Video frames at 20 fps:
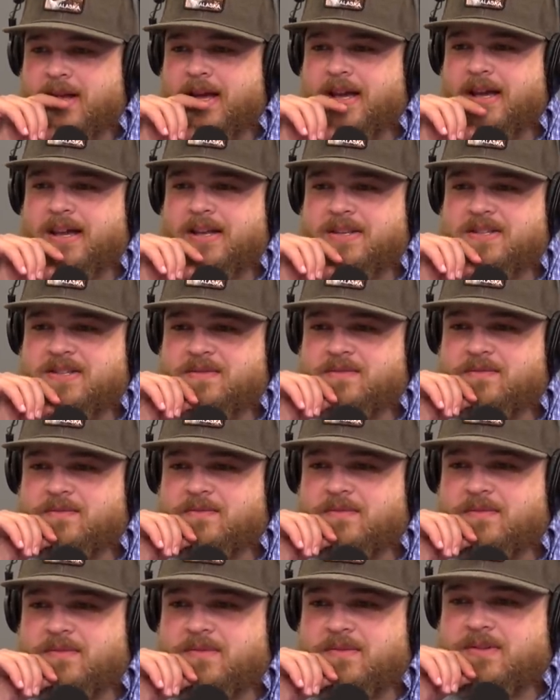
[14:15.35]
Like it's
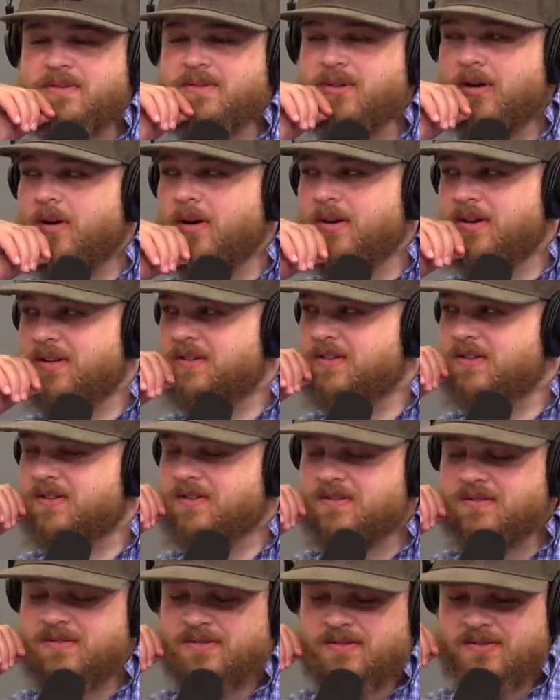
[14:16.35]
hard to
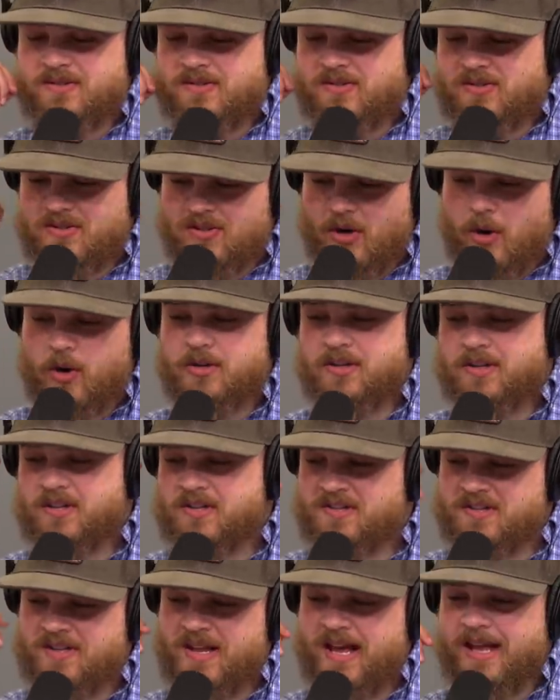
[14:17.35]
just start the
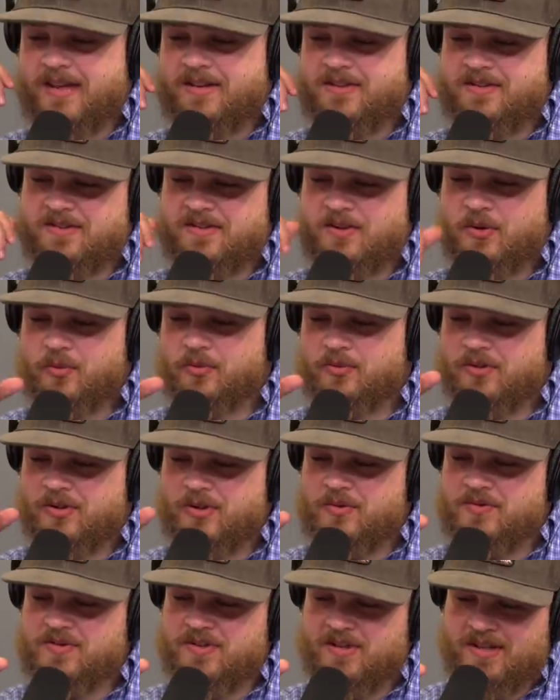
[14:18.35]
set. So
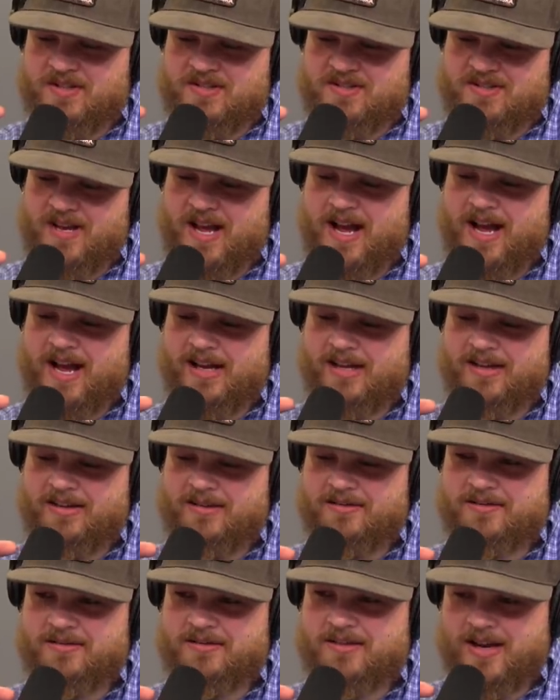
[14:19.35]
using a
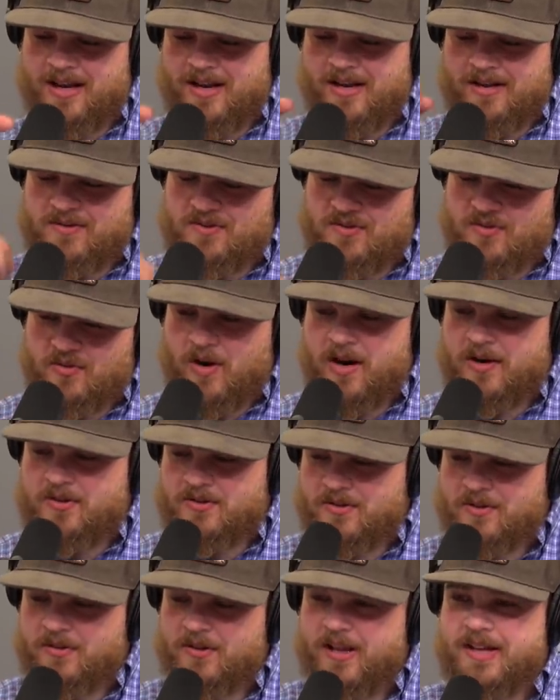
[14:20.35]
stock kind of
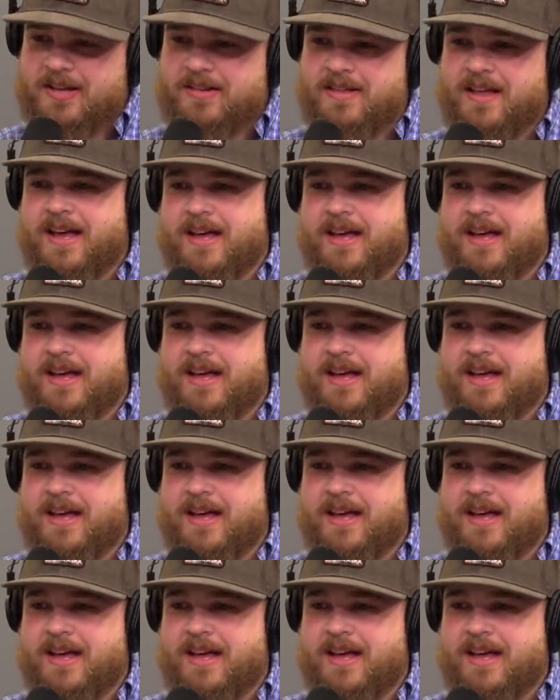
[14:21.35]
structure like that,